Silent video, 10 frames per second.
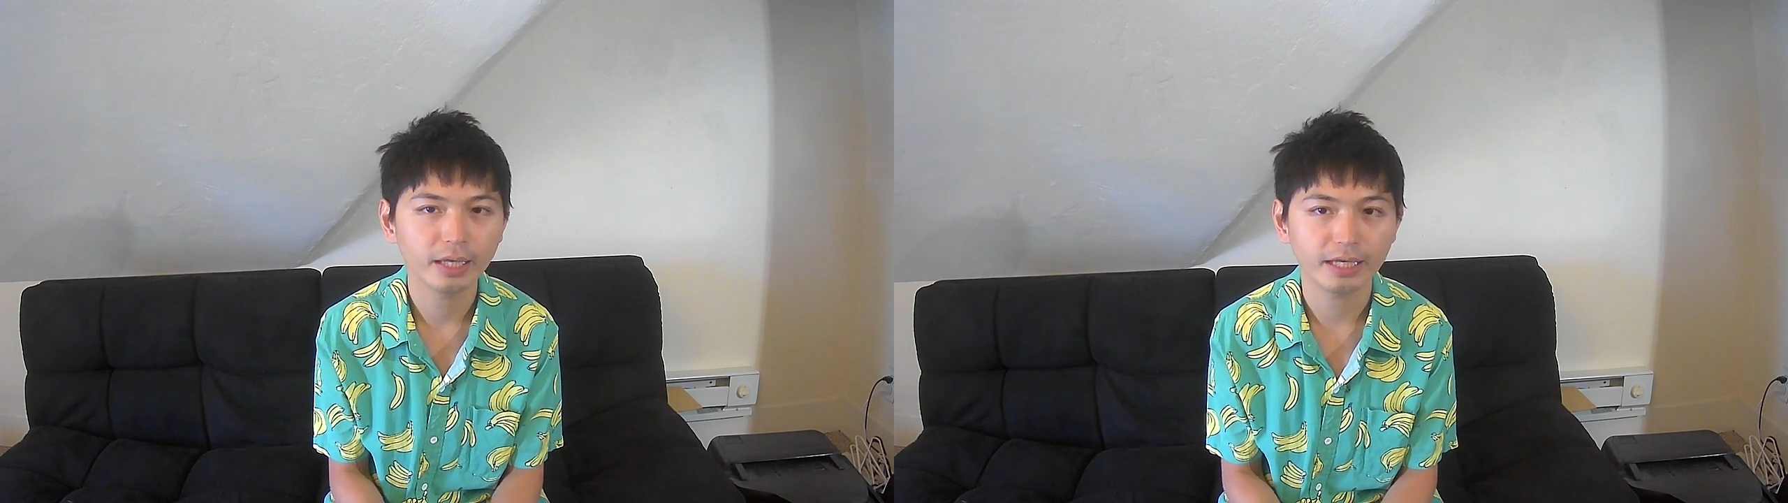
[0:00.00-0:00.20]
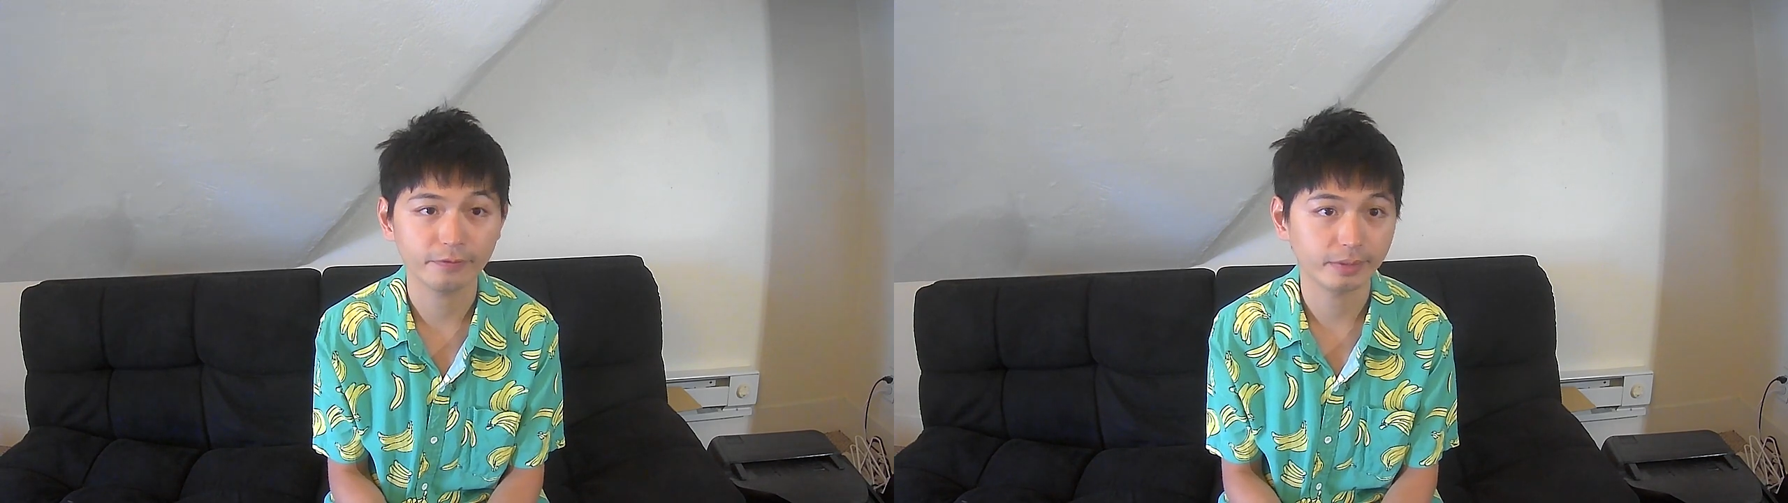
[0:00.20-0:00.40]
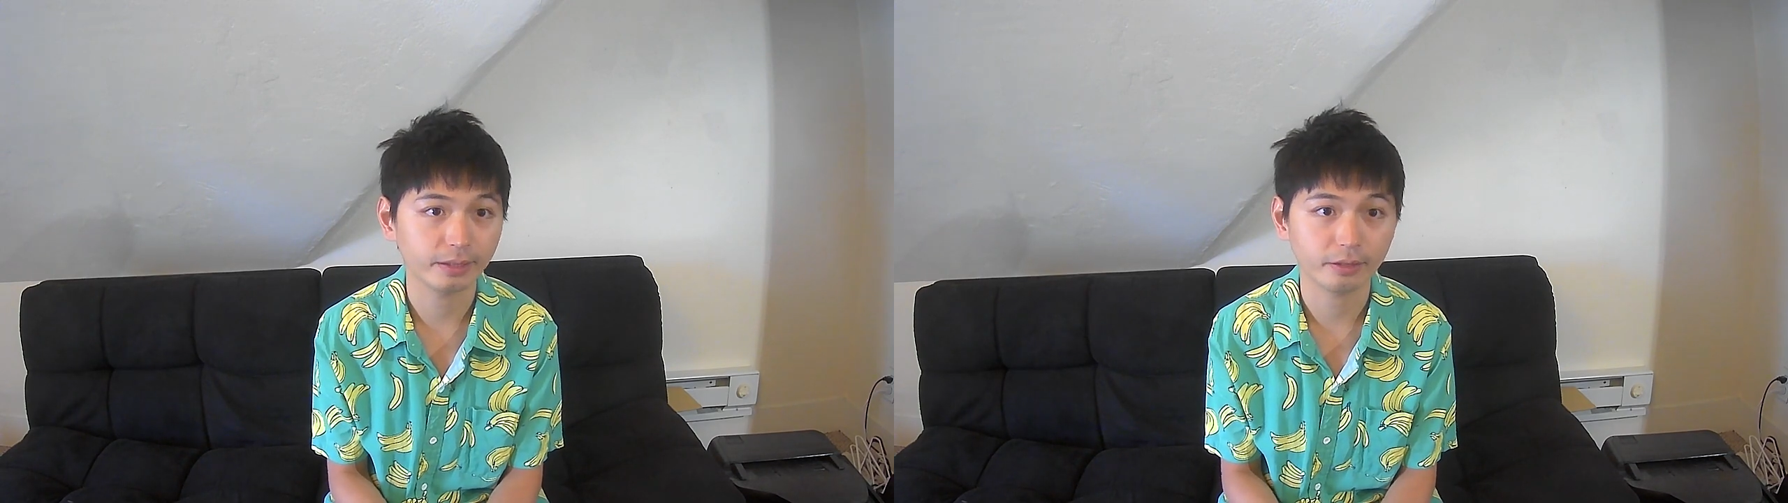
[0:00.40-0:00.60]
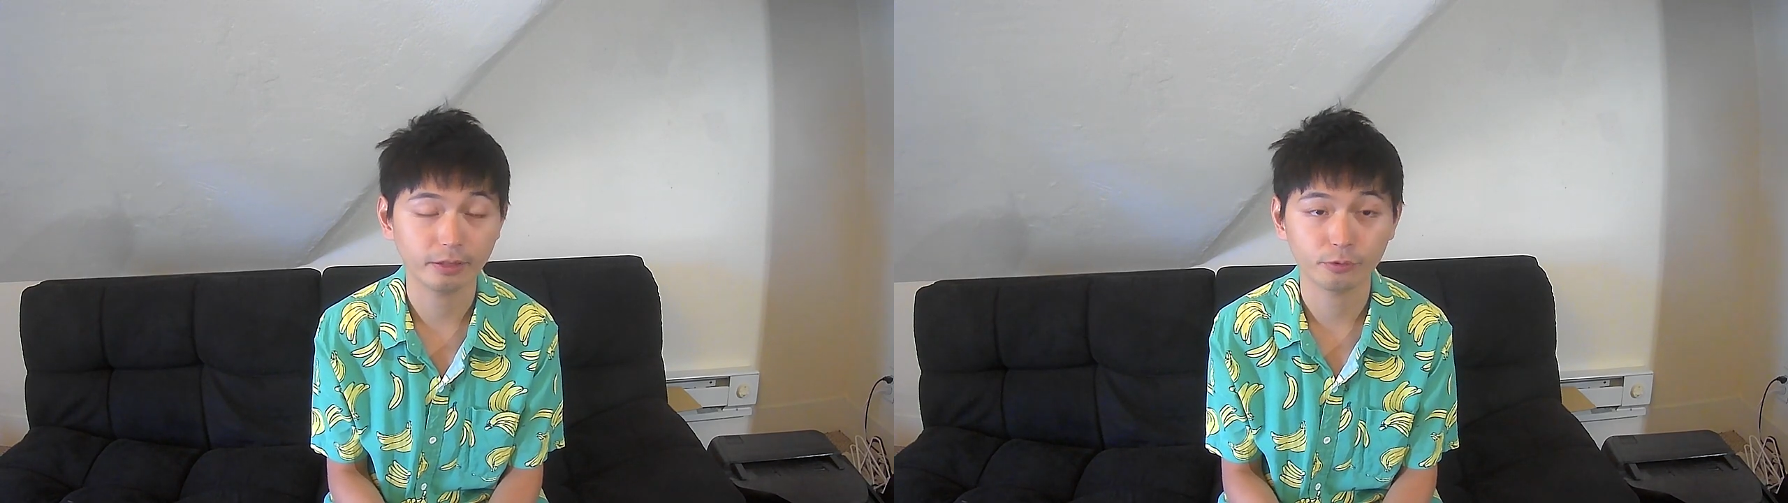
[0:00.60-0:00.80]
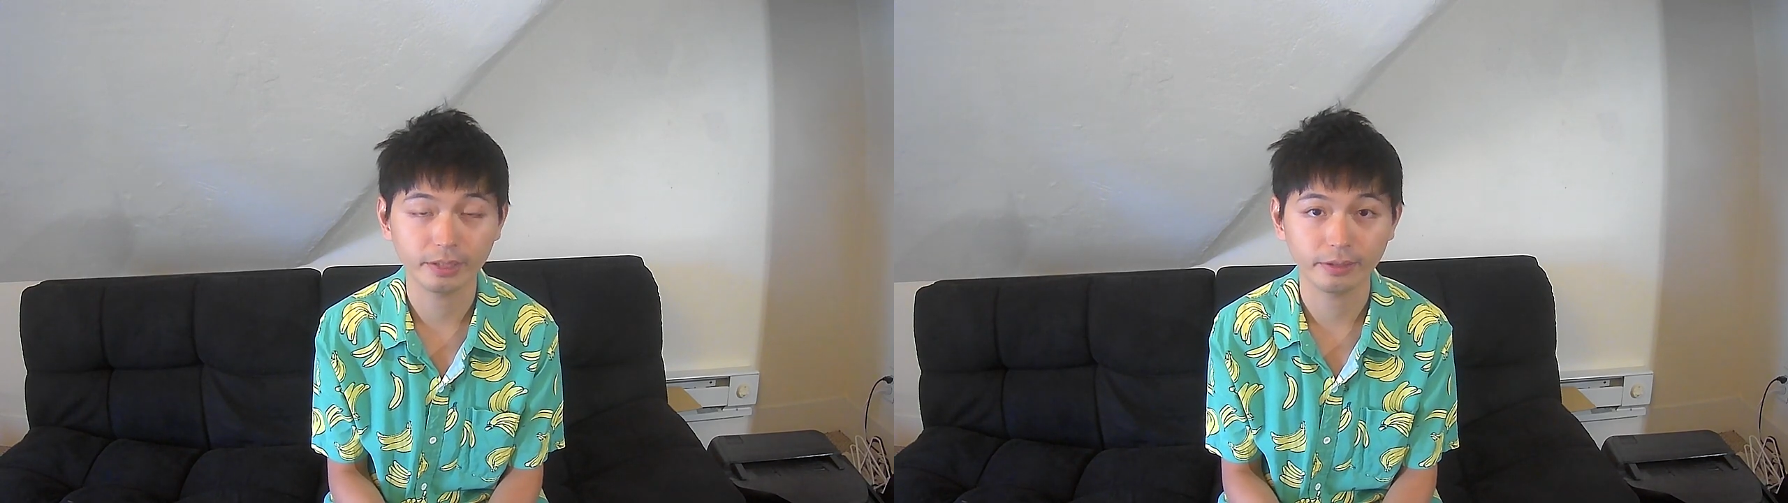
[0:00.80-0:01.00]
if this
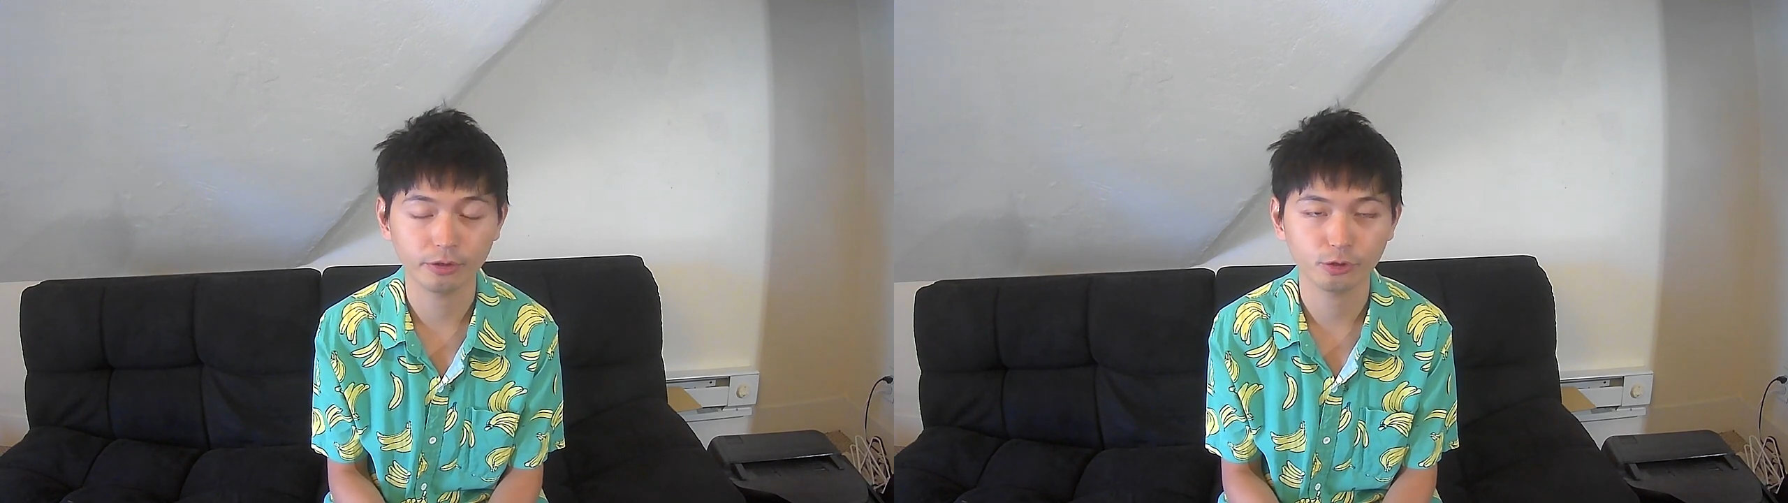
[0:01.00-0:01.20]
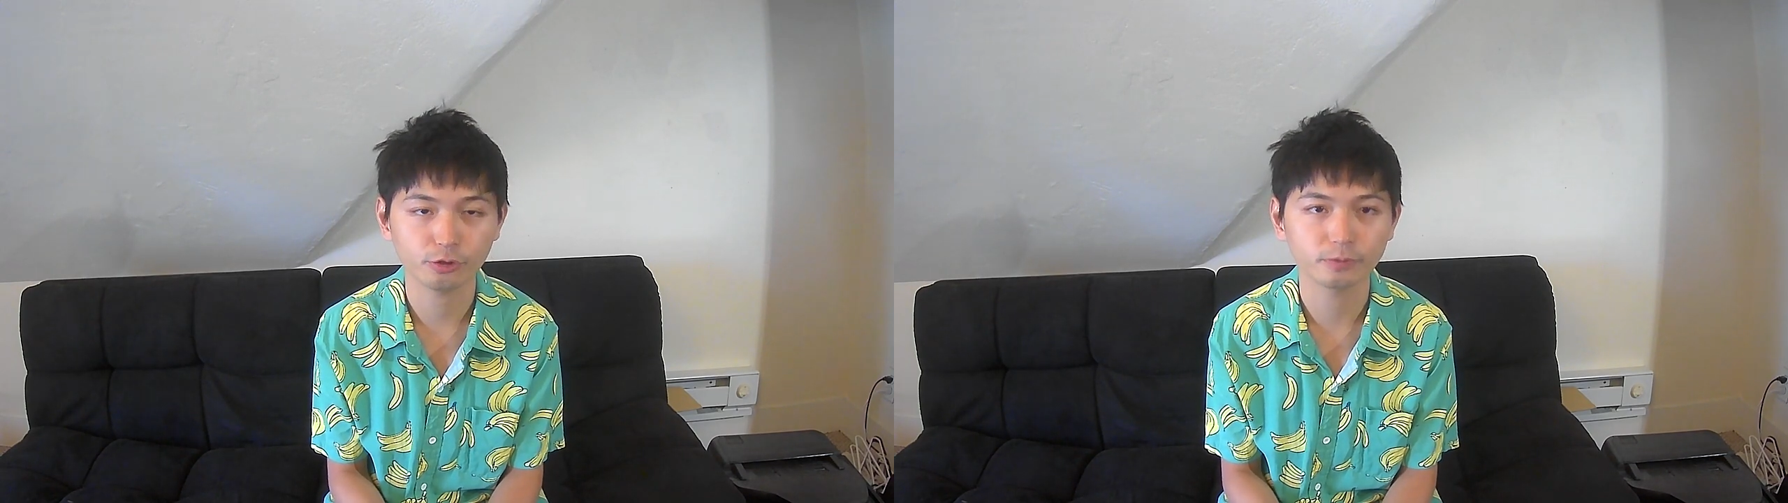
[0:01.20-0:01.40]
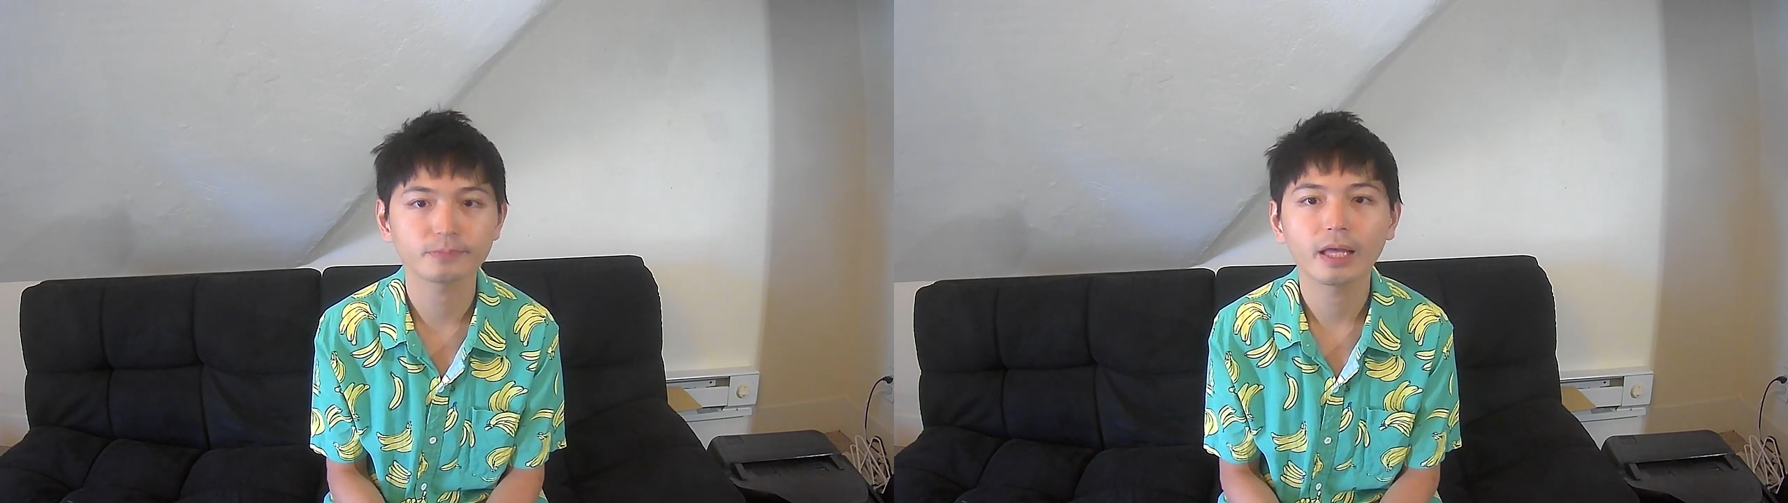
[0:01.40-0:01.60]
series is true.